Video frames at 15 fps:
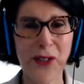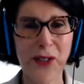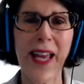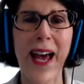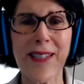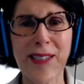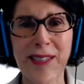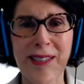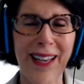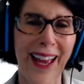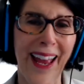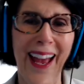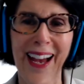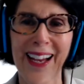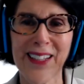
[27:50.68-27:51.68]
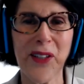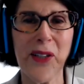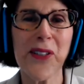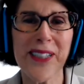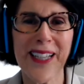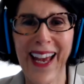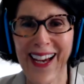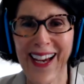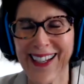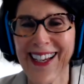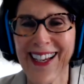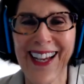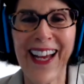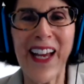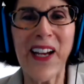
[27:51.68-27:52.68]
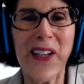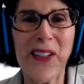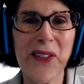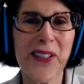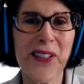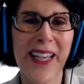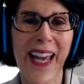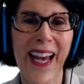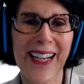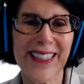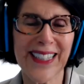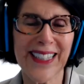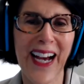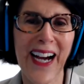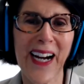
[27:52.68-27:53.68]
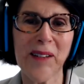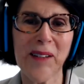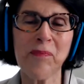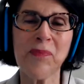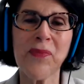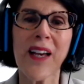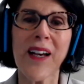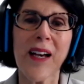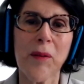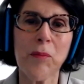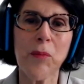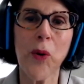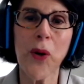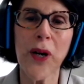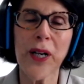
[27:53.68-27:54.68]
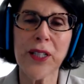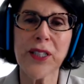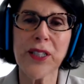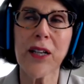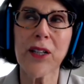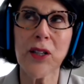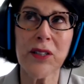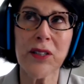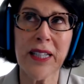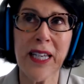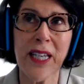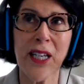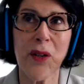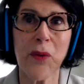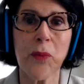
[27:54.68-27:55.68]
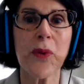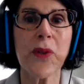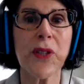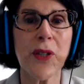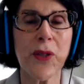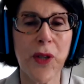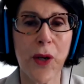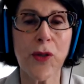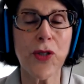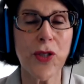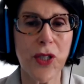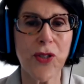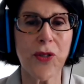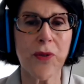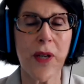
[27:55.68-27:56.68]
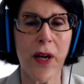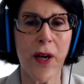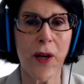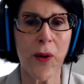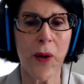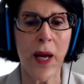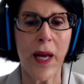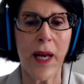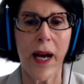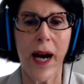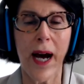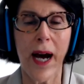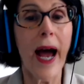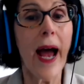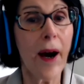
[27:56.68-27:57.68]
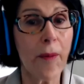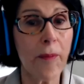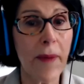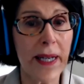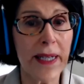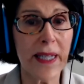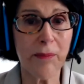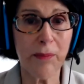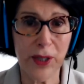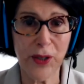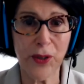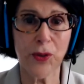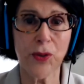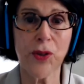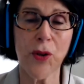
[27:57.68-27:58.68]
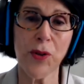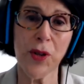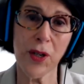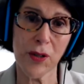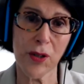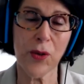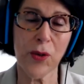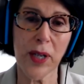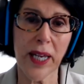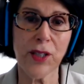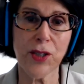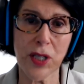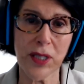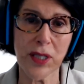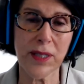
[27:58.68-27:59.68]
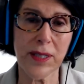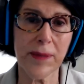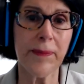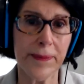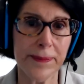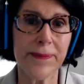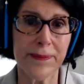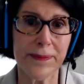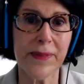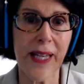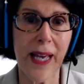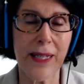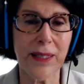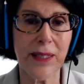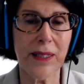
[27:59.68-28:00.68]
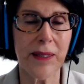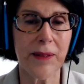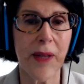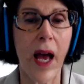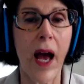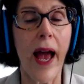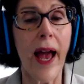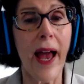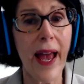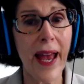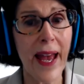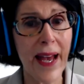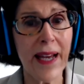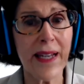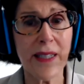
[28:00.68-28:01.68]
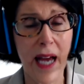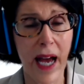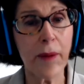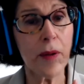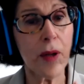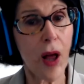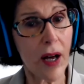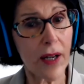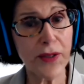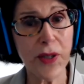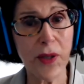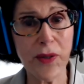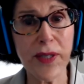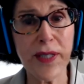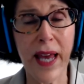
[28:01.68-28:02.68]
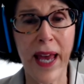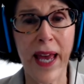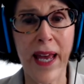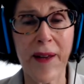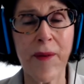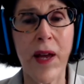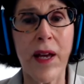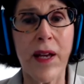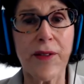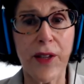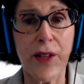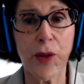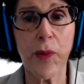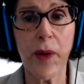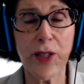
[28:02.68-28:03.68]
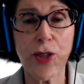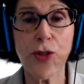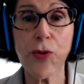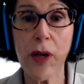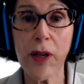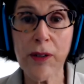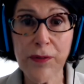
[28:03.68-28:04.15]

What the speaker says: yes. And you'll get more. Not only will you know, should you know how many, but you'll know their locations. Yes. And I will also say that the Registrar of